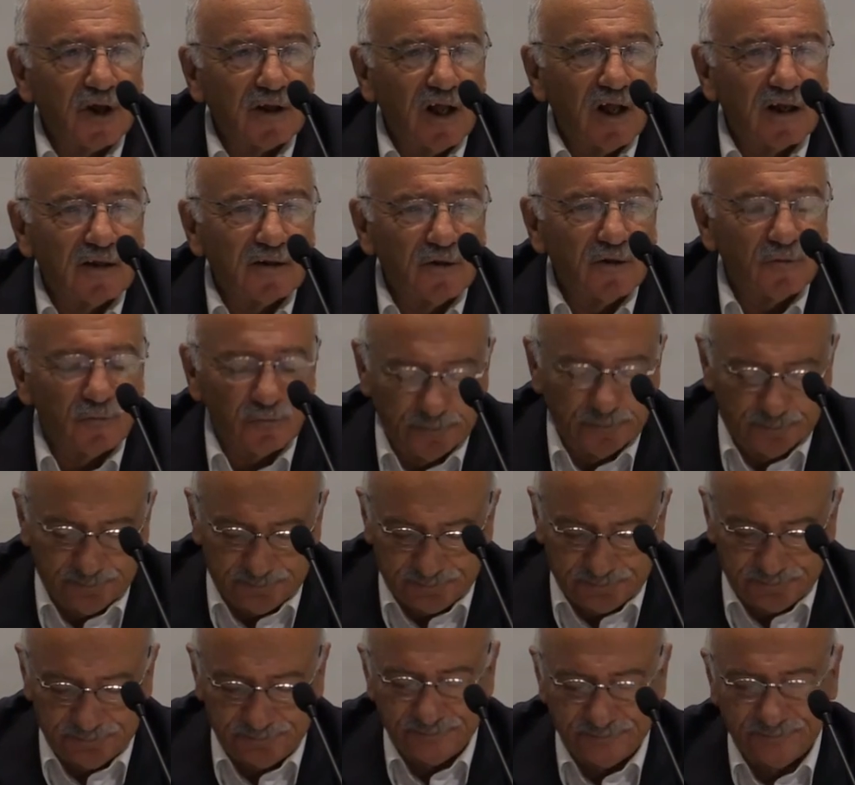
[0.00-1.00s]
I
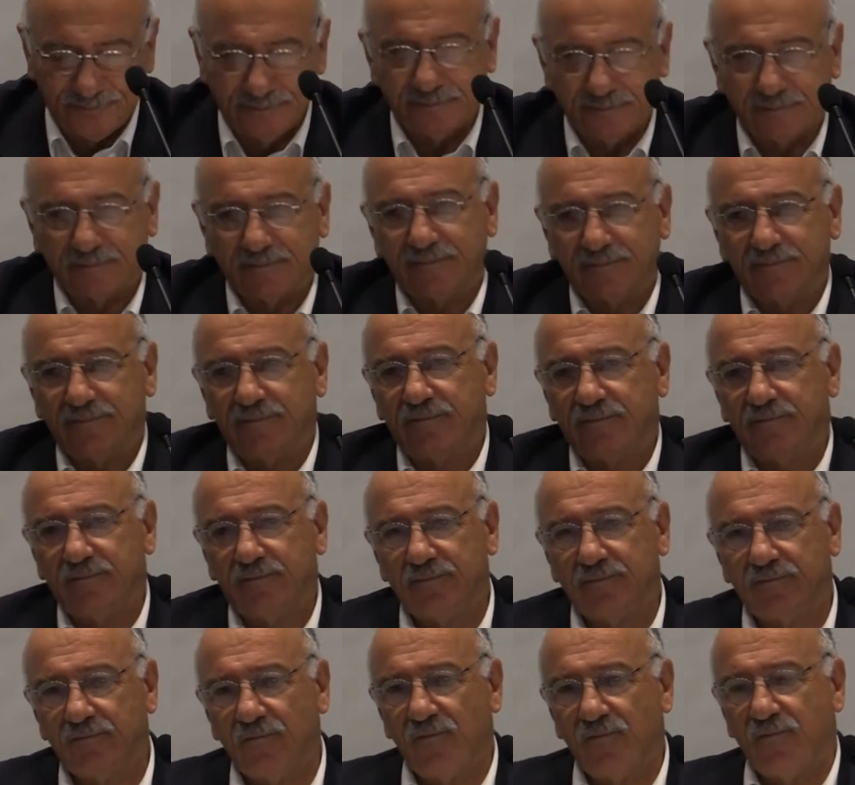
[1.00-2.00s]
suppose,
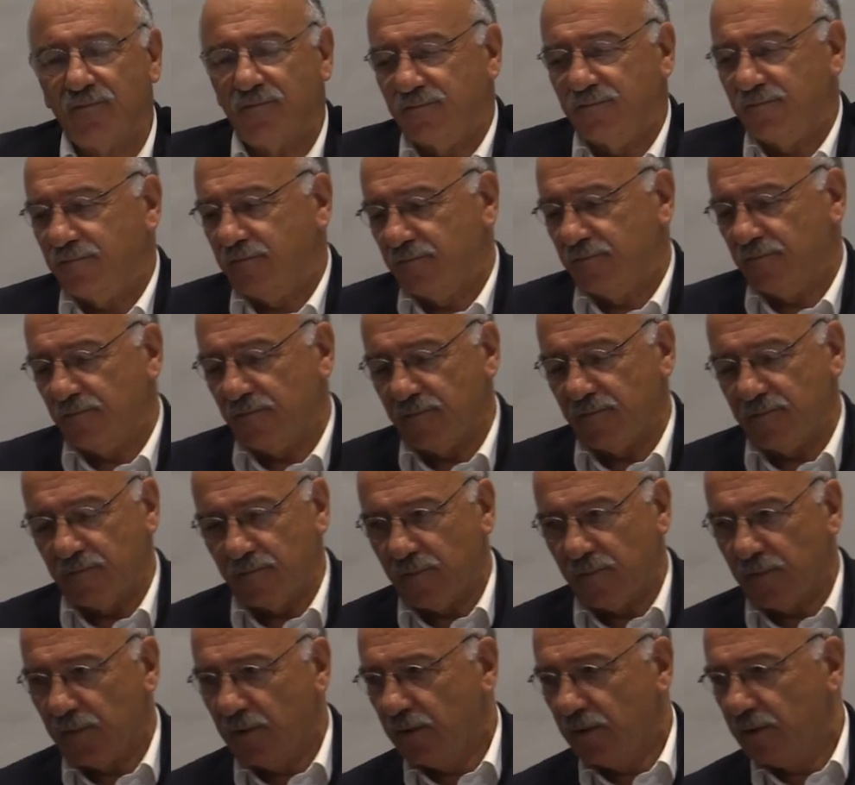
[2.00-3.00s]
is due
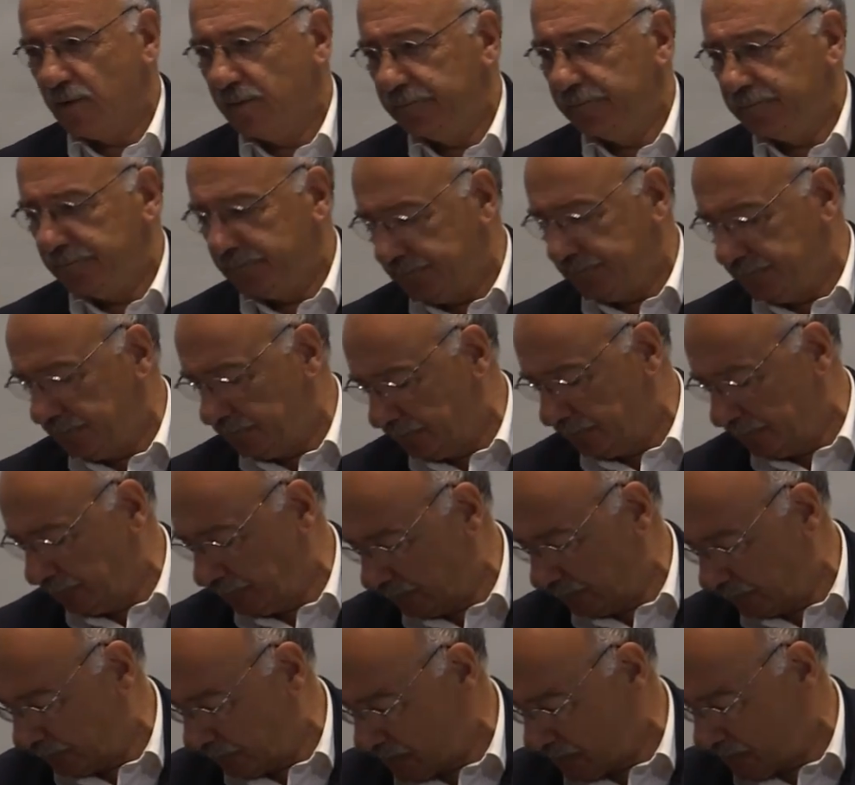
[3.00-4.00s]
to a
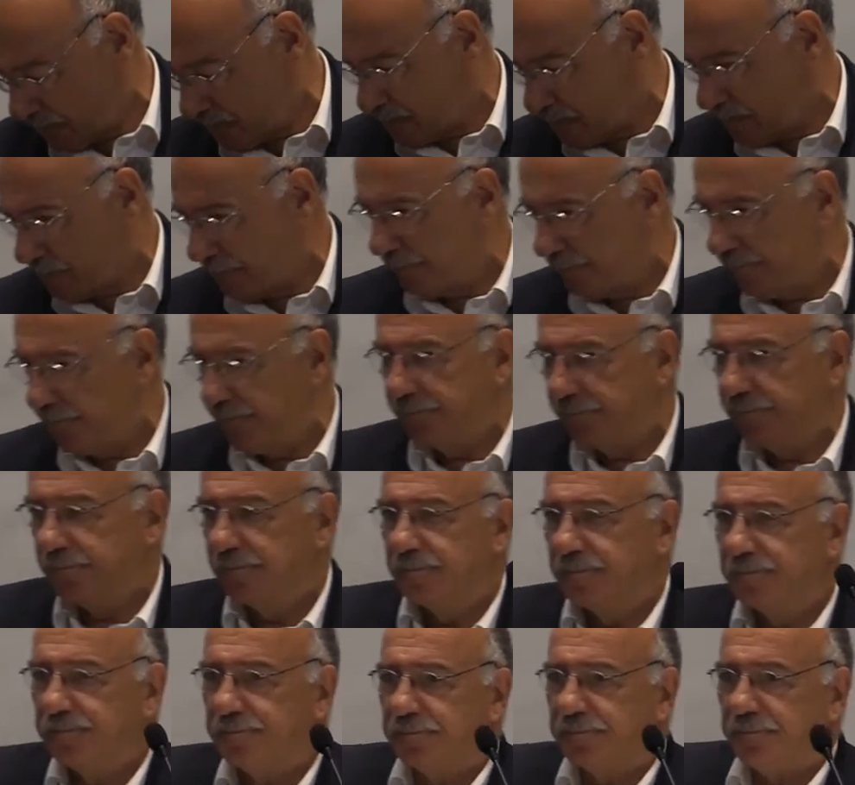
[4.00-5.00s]
specific element of
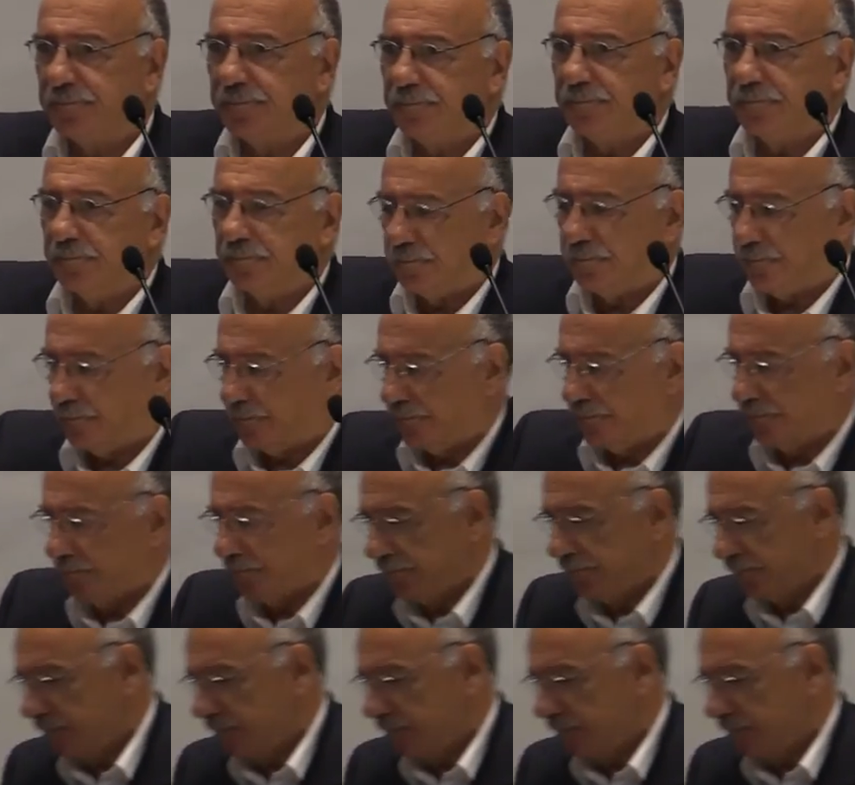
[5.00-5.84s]
Armenian culture, and I wish the